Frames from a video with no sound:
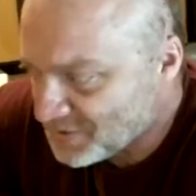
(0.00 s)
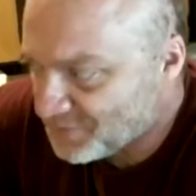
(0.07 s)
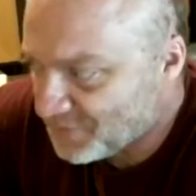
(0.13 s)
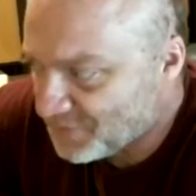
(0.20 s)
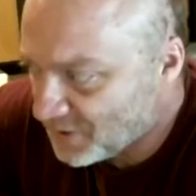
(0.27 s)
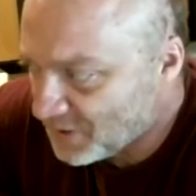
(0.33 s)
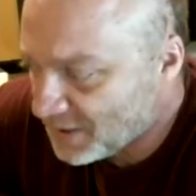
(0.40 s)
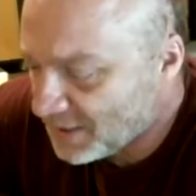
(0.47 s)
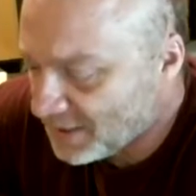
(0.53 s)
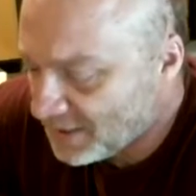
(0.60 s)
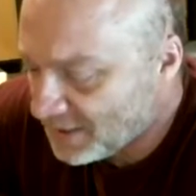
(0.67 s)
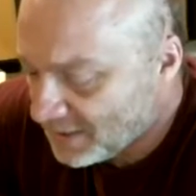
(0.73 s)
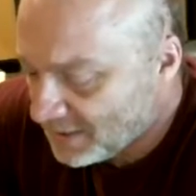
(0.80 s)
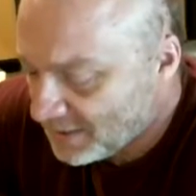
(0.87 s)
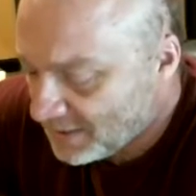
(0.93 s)
very
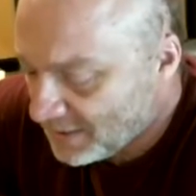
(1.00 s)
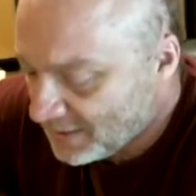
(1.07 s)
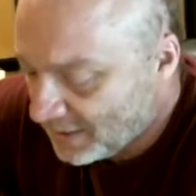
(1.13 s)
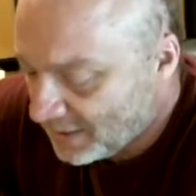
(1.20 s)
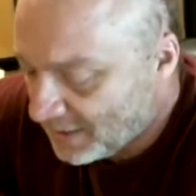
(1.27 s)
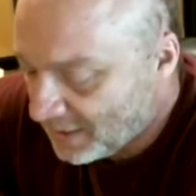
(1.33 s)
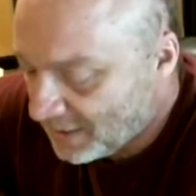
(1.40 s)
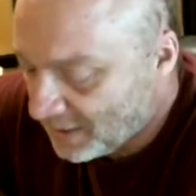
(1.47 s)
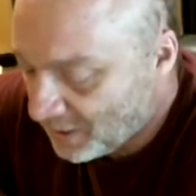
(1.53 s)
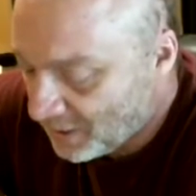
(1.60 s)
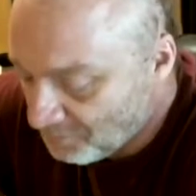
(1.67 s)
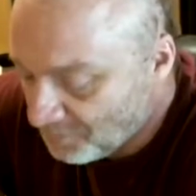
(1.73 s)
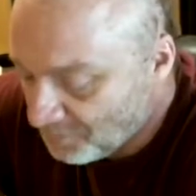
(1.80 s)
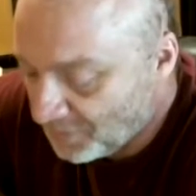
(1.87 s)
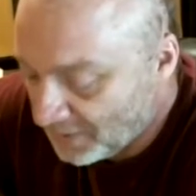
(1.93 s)

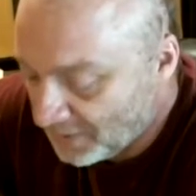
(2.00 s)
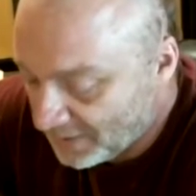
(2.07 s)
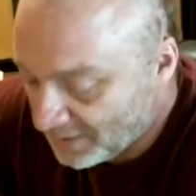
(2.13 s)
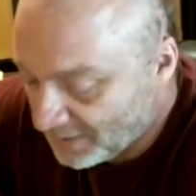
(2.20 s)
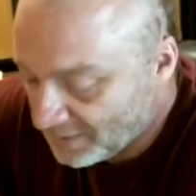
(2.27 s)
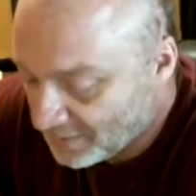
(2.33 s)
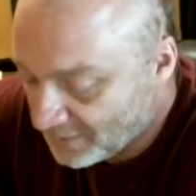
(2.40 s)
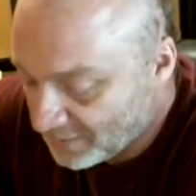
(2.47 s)
humbling,